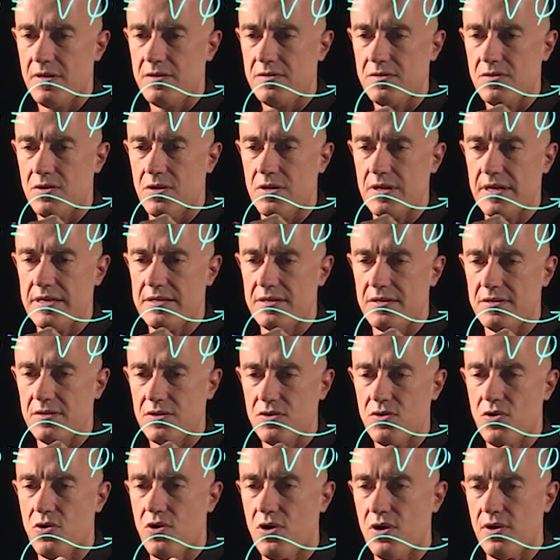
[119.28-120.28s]
So let's
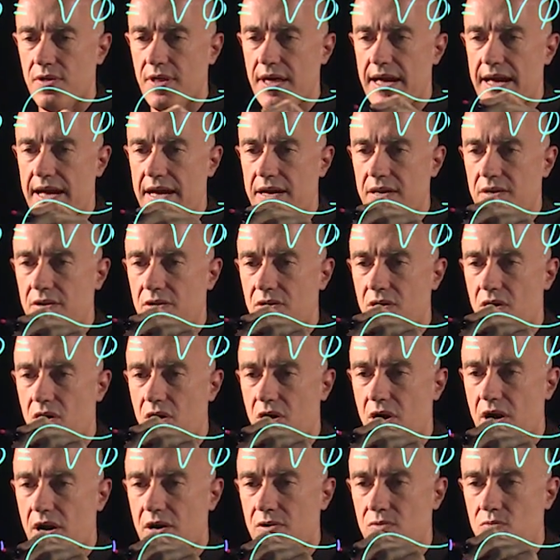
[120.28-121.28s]
call that
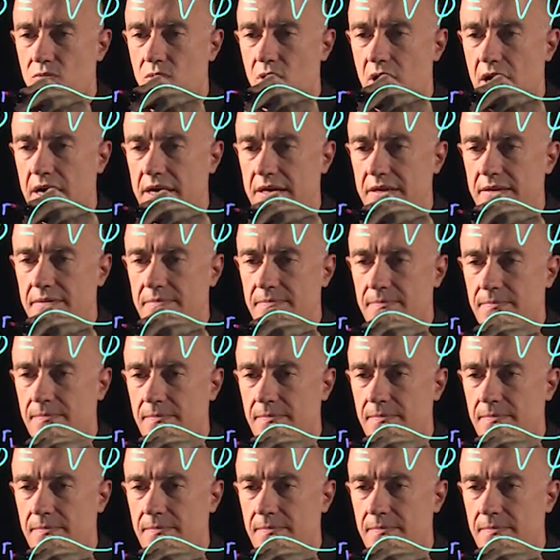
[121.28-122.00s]
R1.